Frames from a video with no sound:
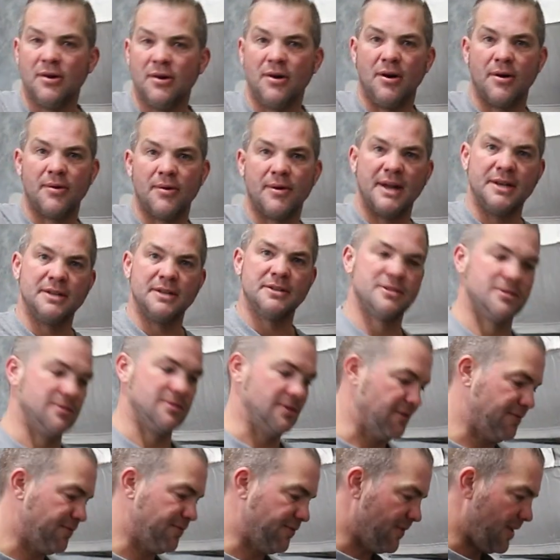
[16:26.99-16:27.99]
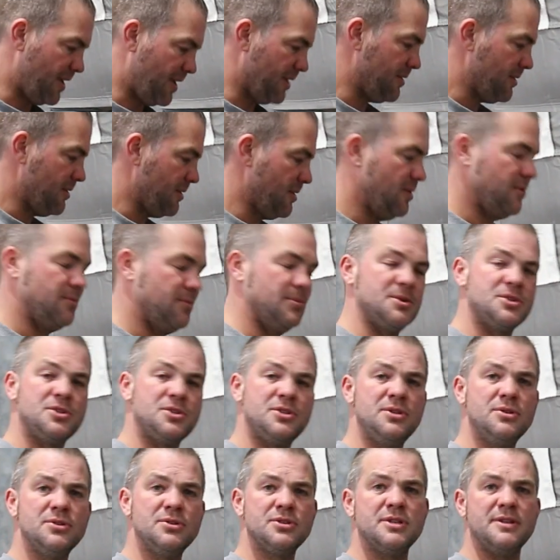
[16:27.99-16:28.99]
or run it to the front, which
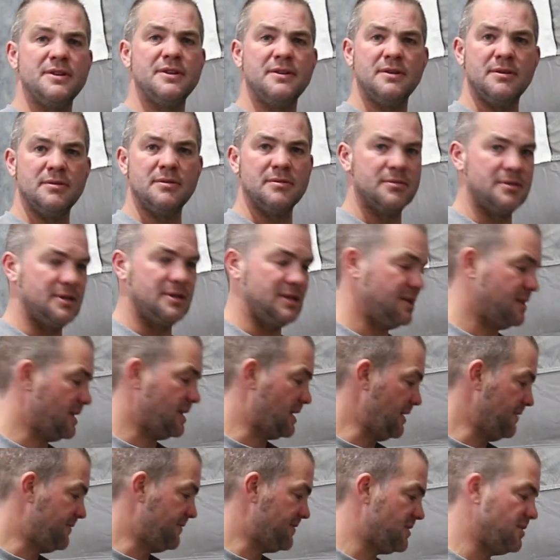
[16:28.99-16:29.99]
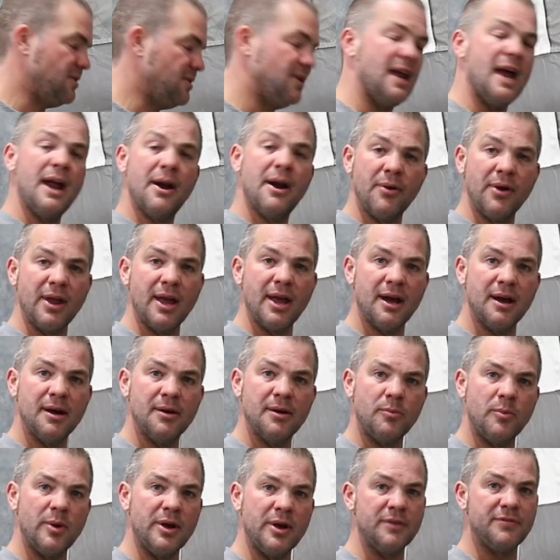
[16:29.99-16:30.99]
usually gives you an area
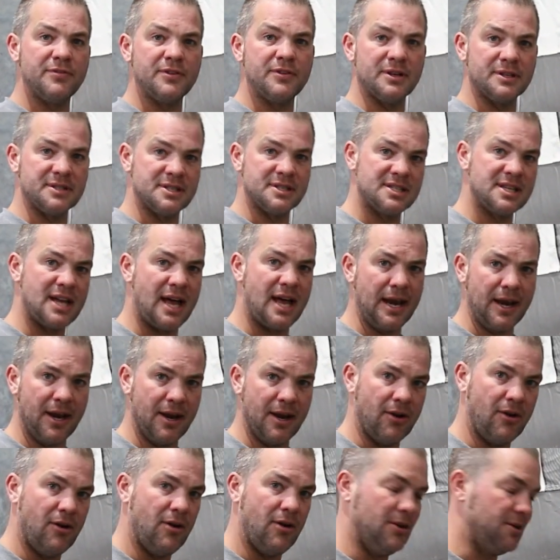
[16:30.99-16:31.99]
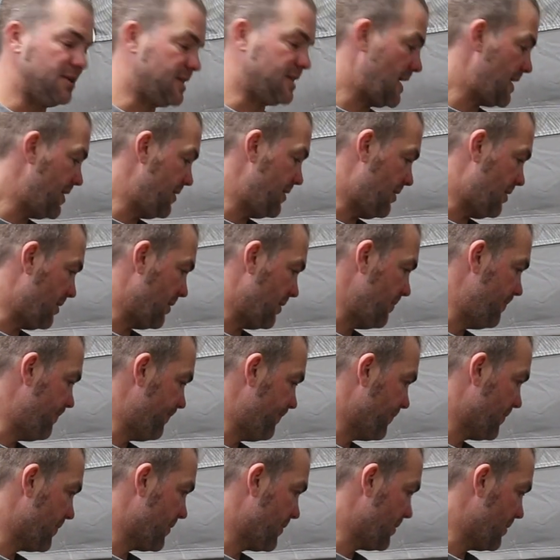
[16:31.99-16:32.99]
where you've got sun all day long.
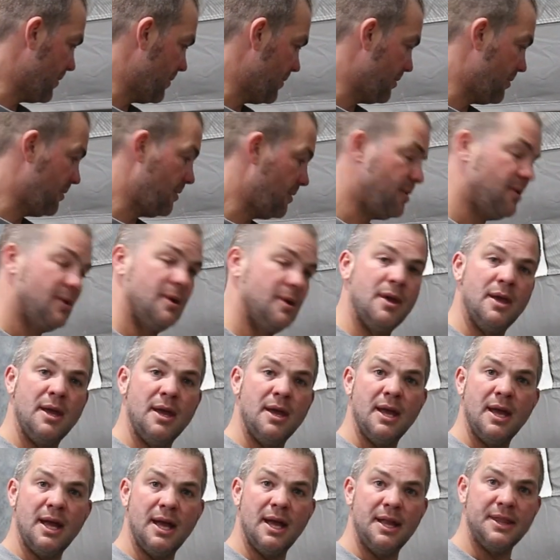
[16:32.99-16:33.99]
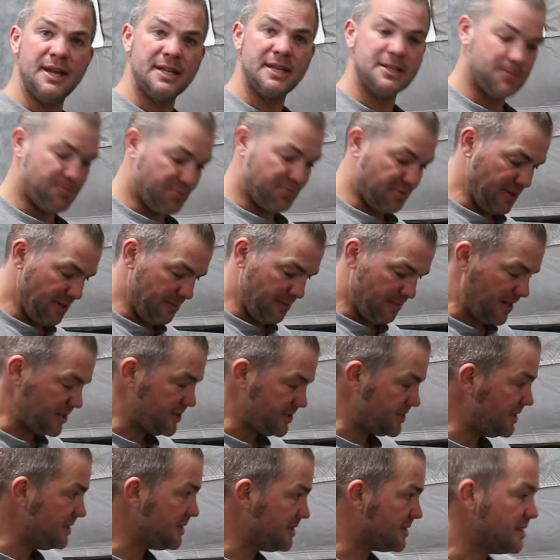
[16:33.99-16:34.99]
And that's pretty
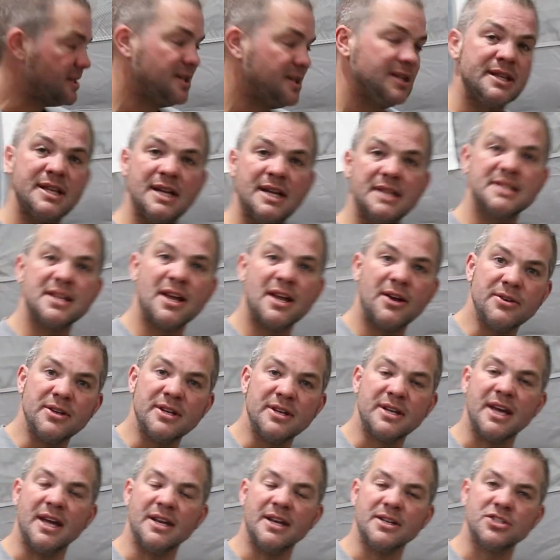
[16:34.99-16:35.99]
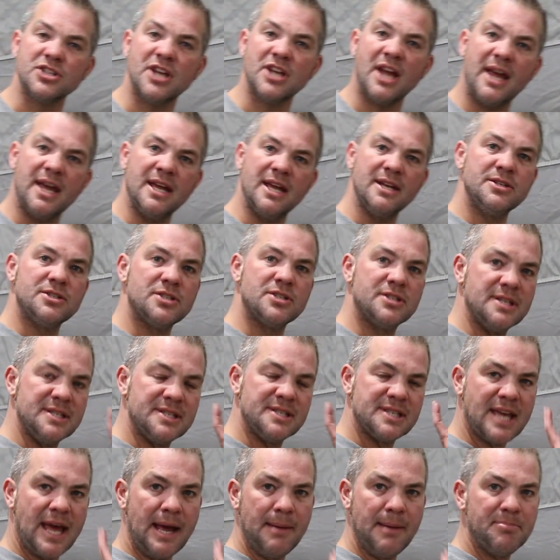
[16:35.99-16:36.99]
much it. That's how you can change
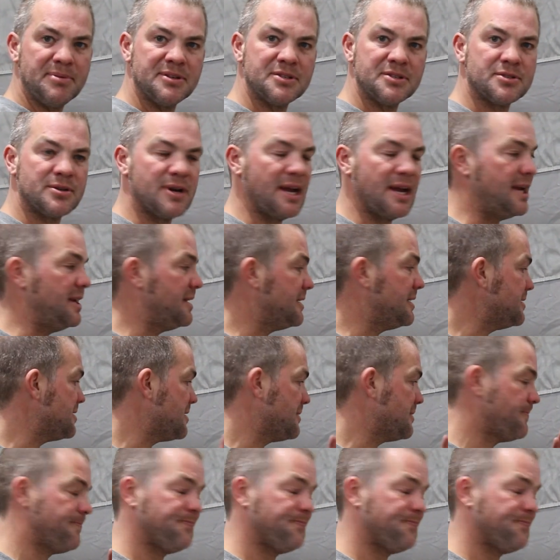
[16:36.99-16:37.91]
these camper trailers.